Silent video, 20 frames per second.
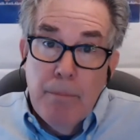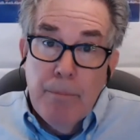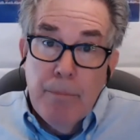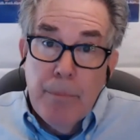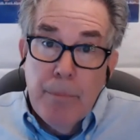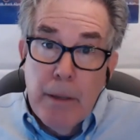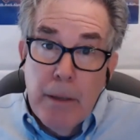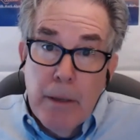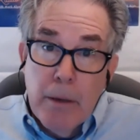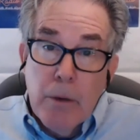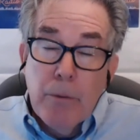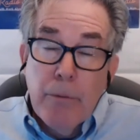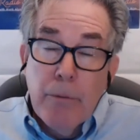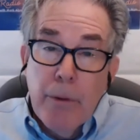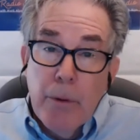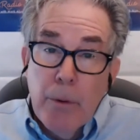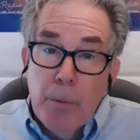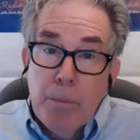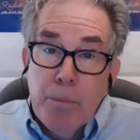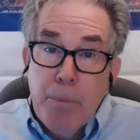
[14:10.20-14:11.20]

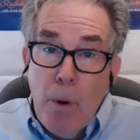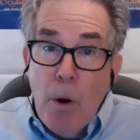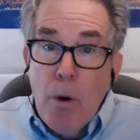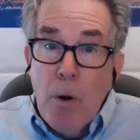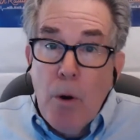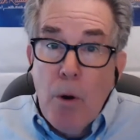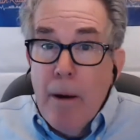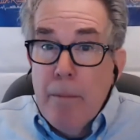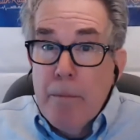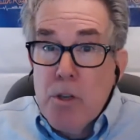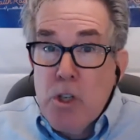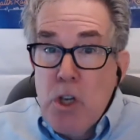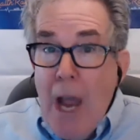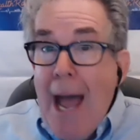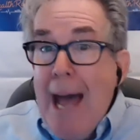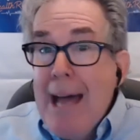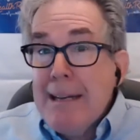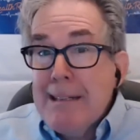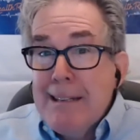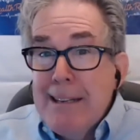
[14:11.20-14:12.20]
interview program
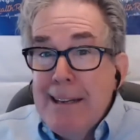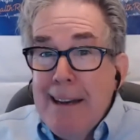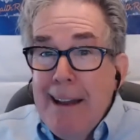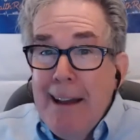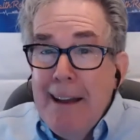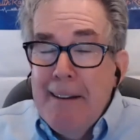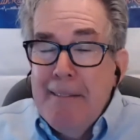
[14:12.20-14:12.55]
chat today?